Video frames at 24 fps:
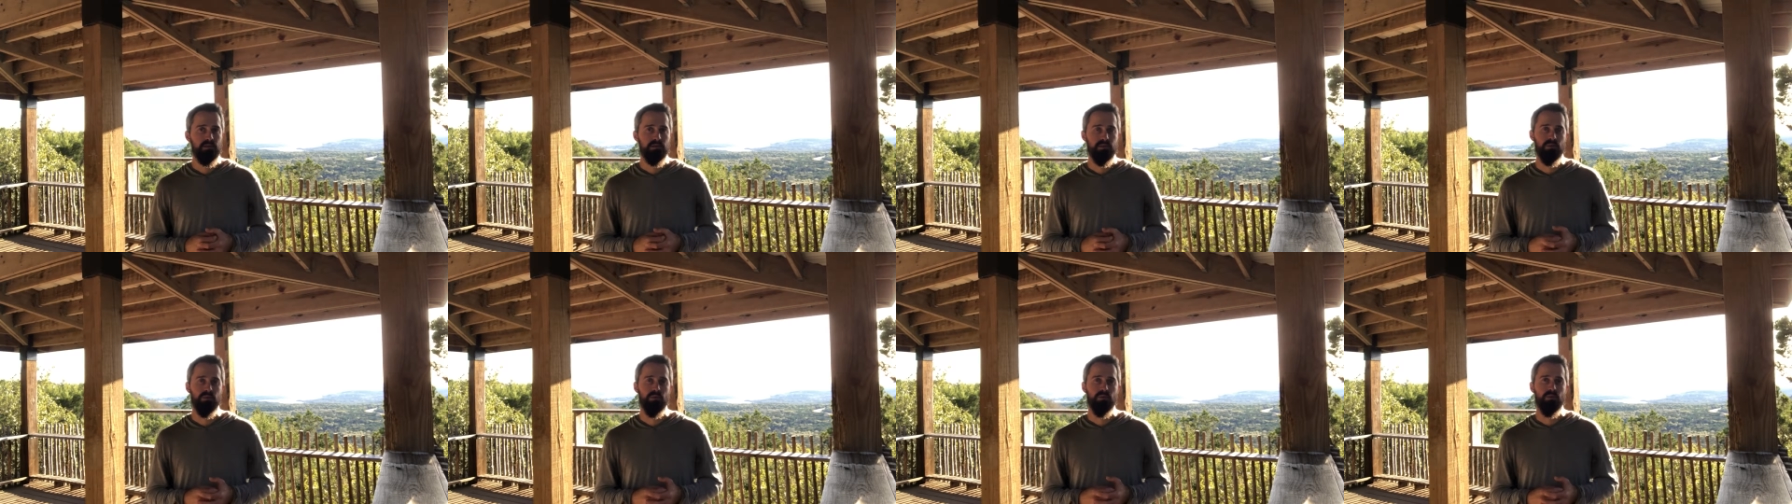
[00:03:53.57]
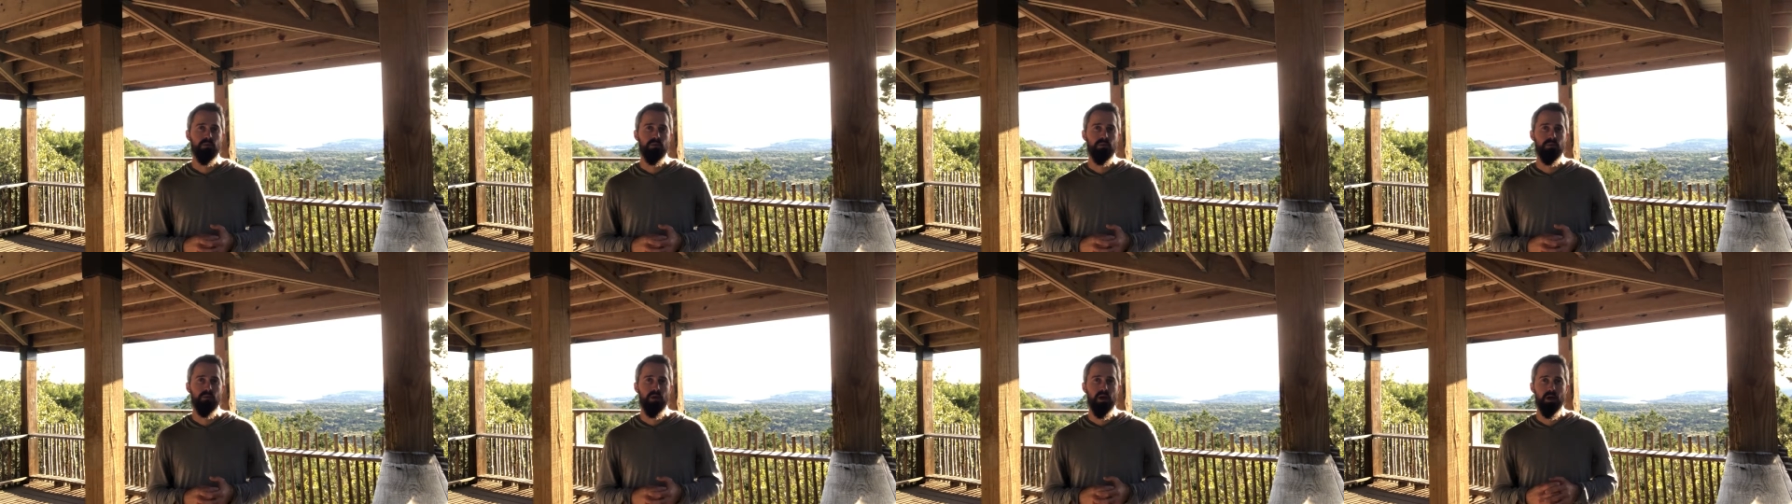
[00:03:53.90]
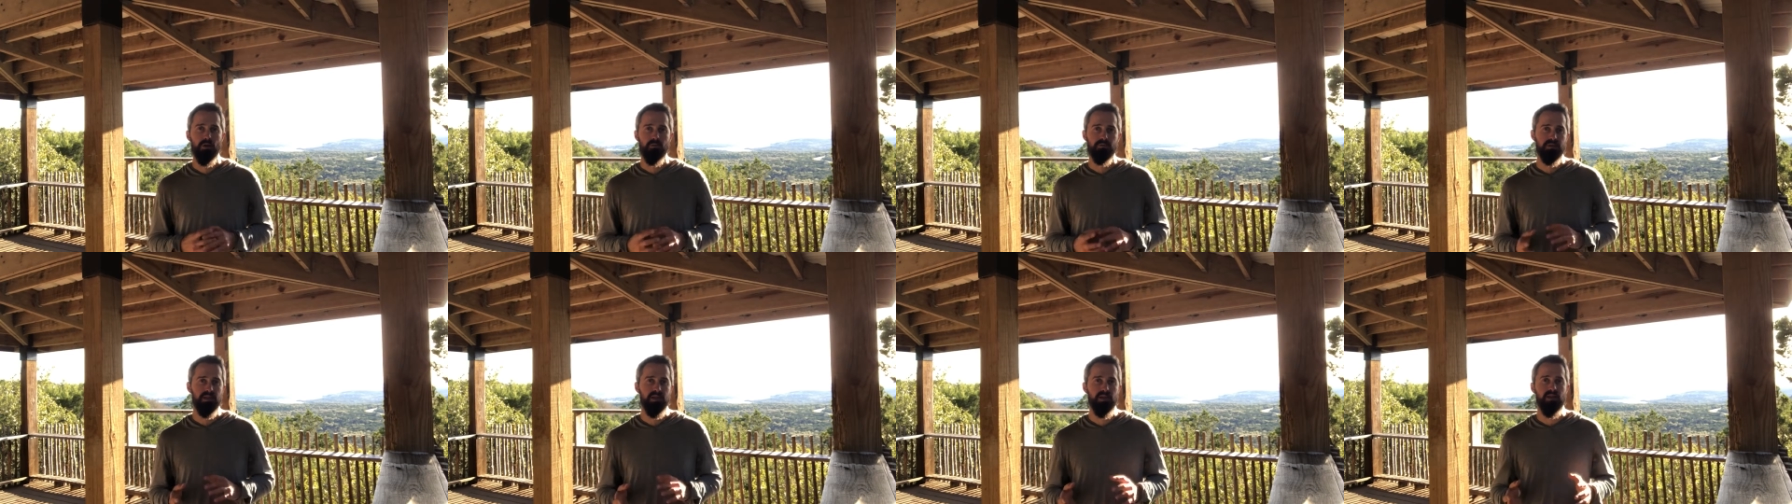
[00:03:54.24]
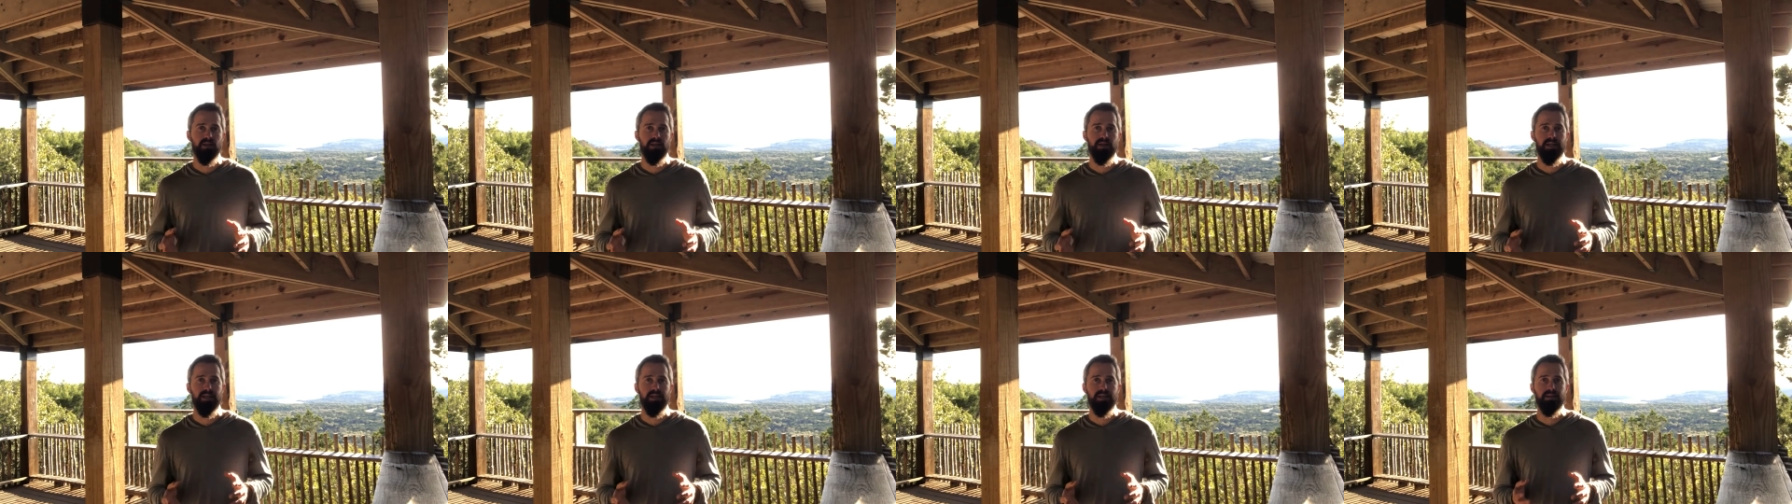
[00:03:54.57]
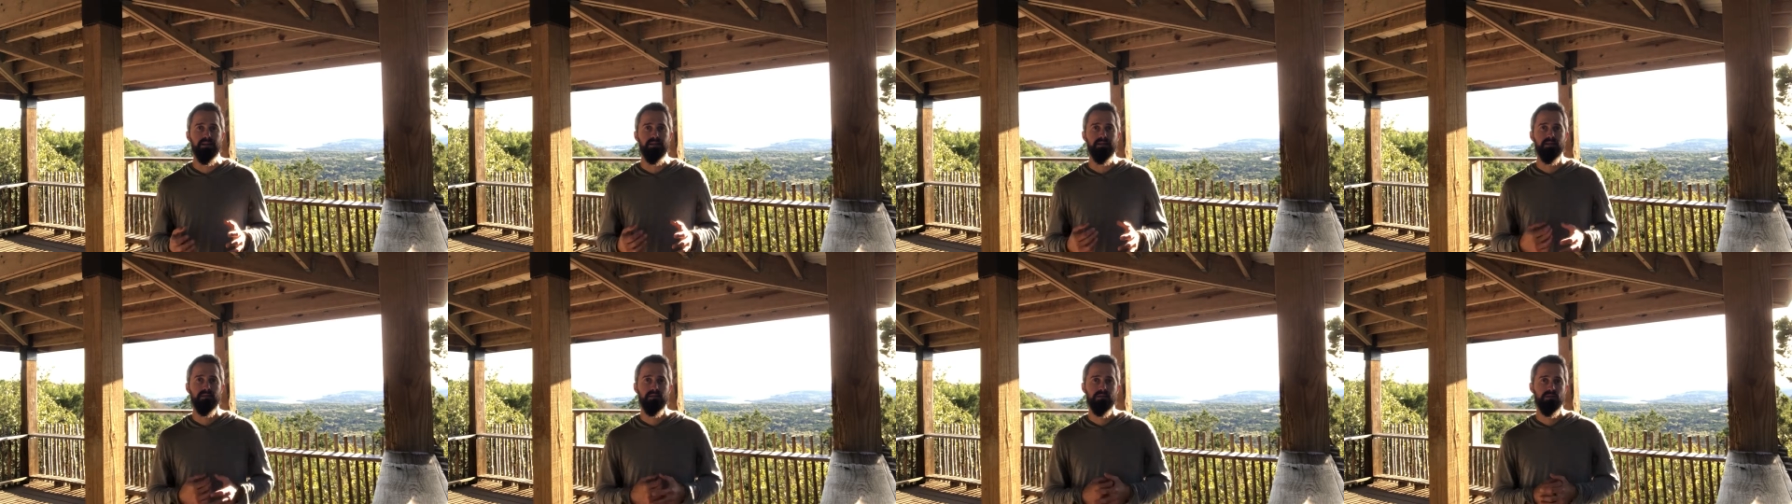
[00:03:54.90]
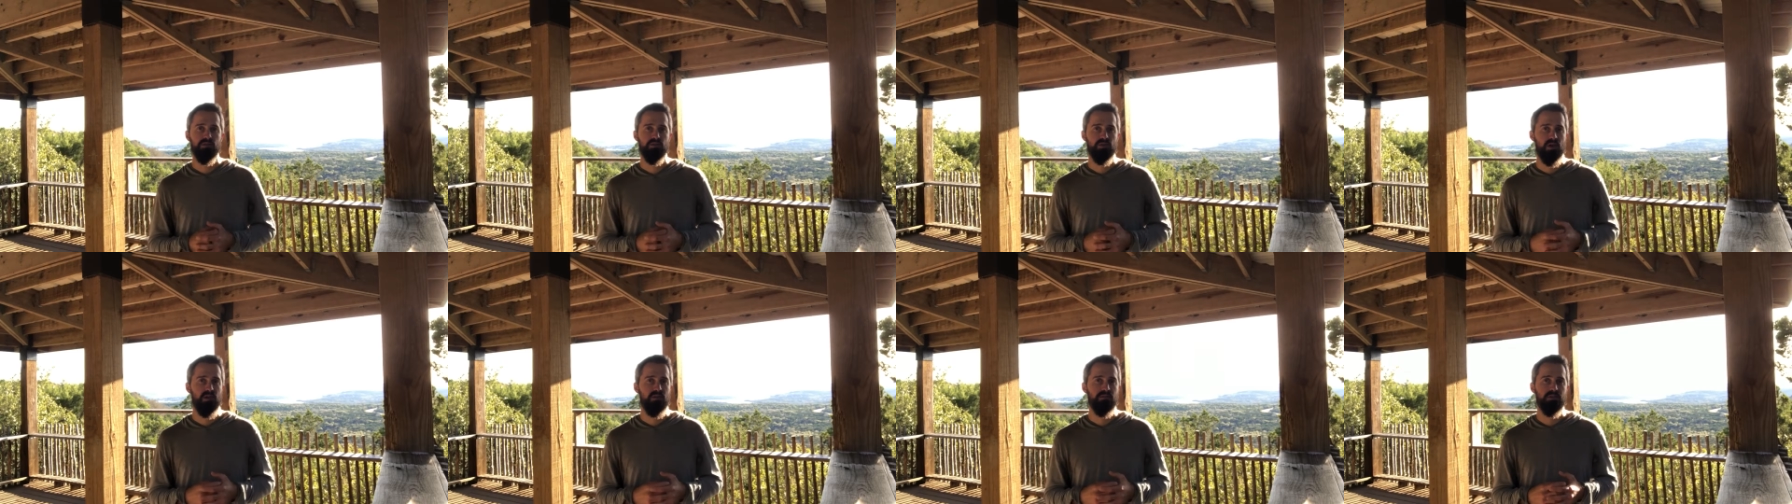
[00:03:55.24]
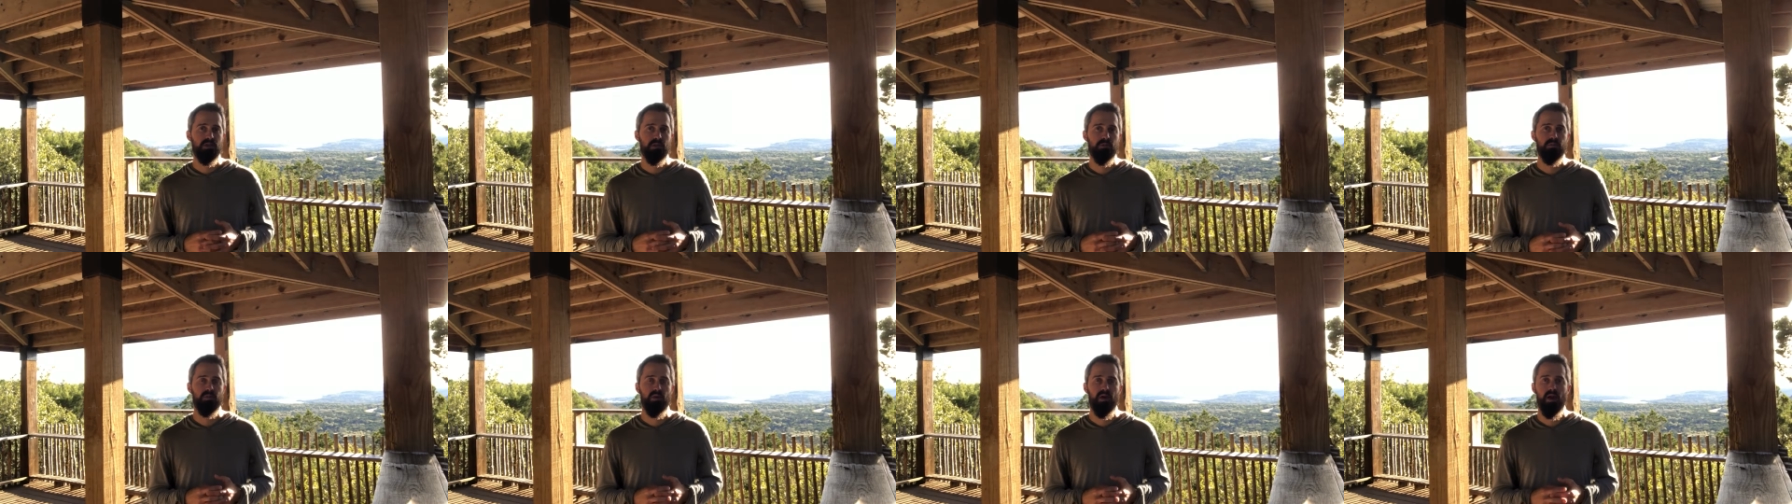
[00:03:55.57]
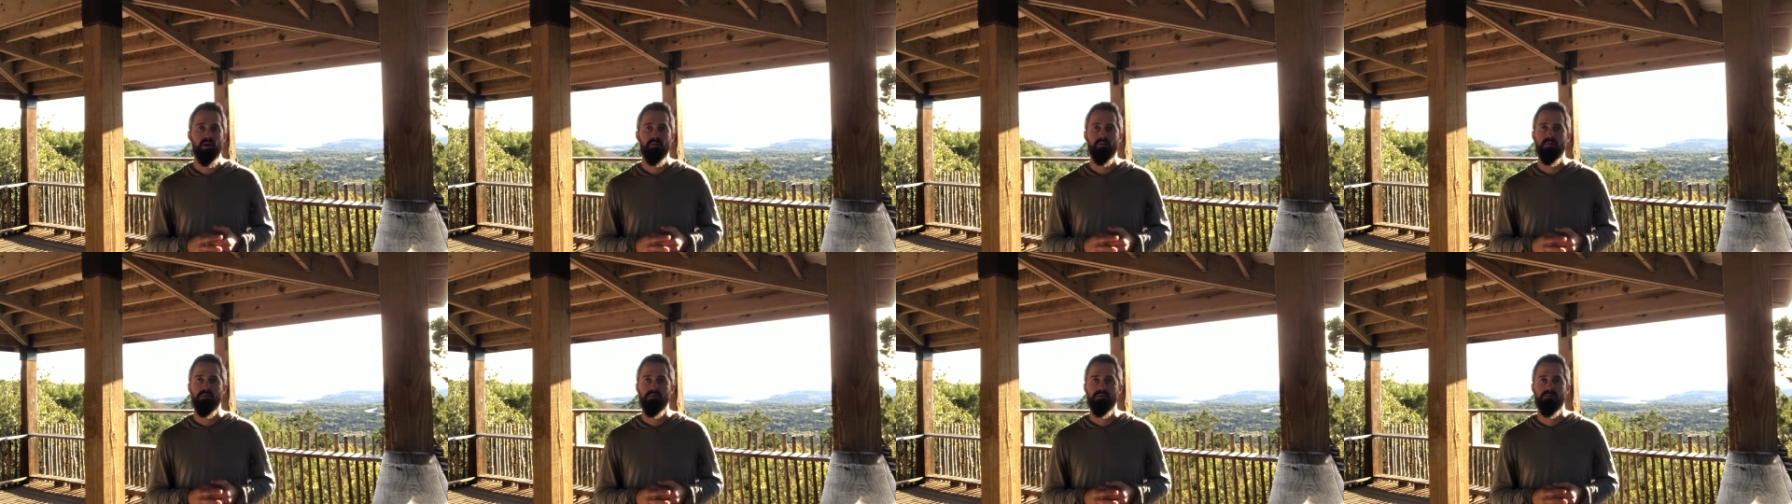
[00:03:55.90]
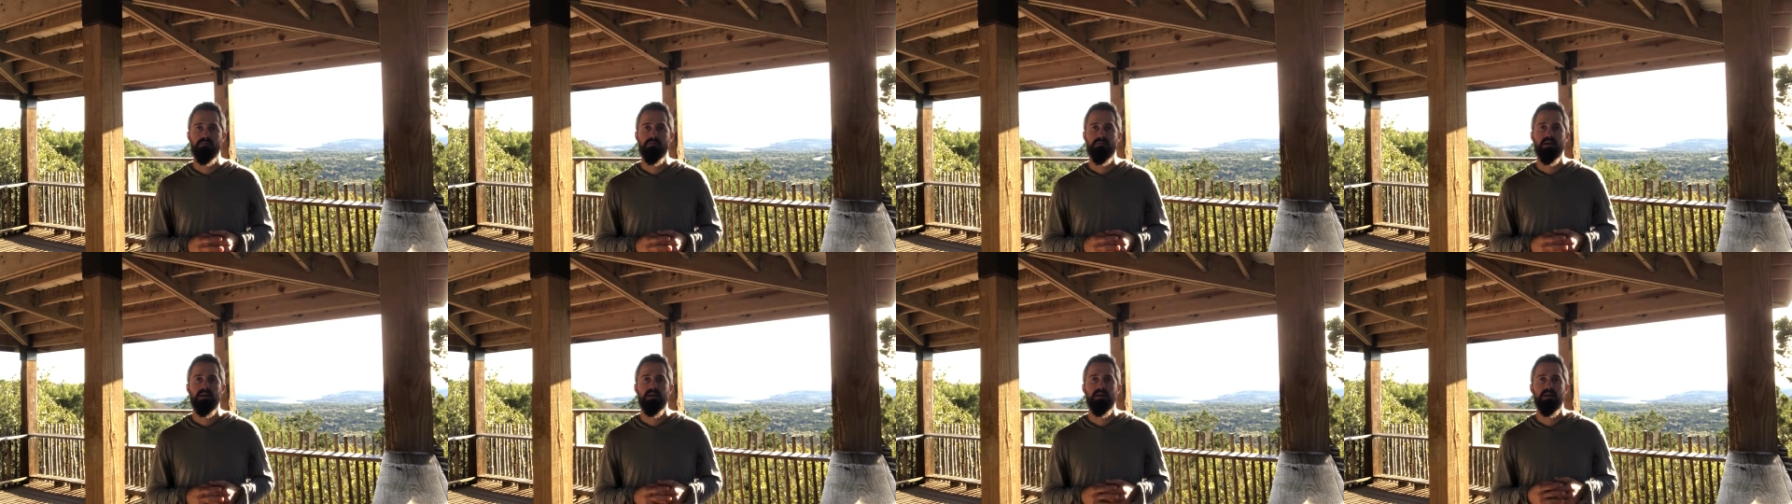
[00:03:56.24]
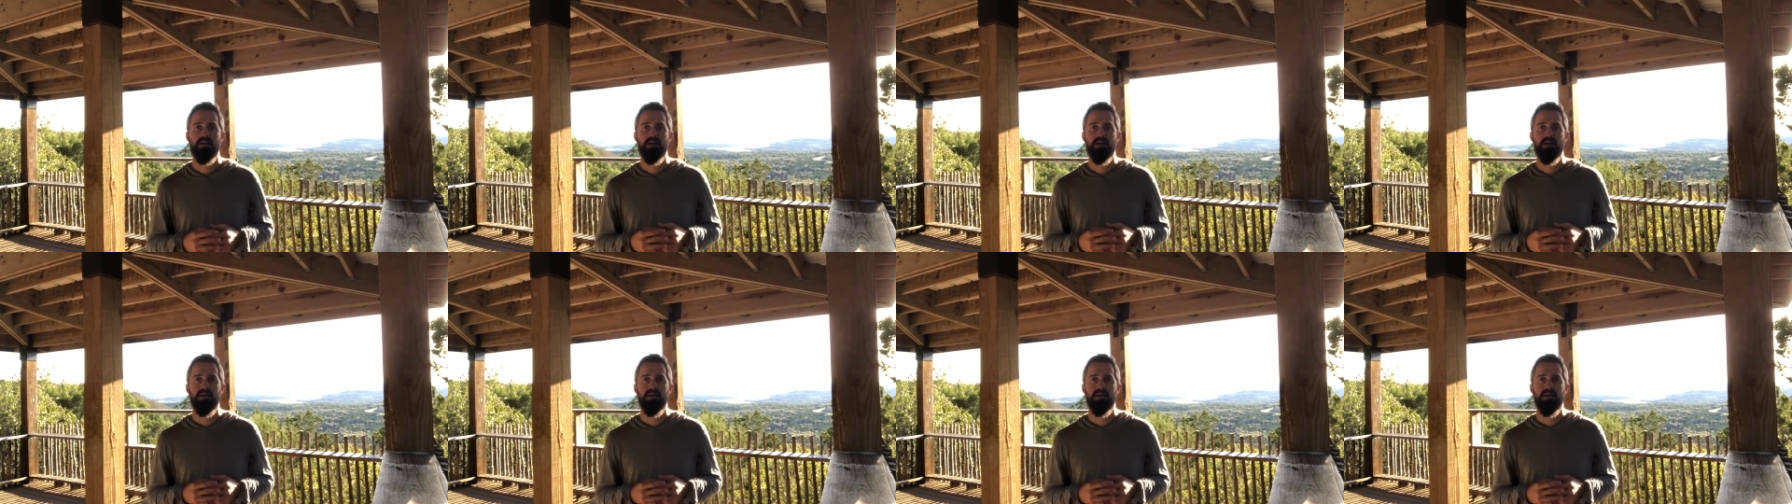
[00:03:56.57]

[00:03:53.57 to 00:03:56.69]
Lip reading: to help their need, solve their problem,